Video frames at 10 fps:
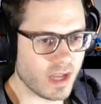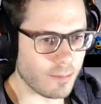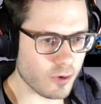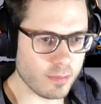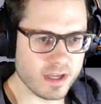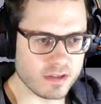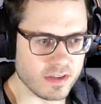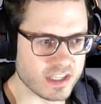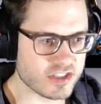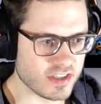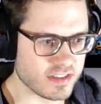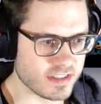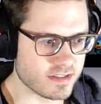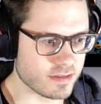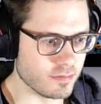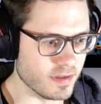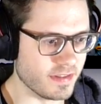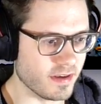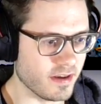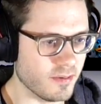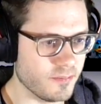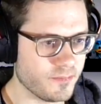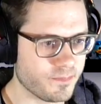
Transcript: I'm probably gonna exchange it with uh,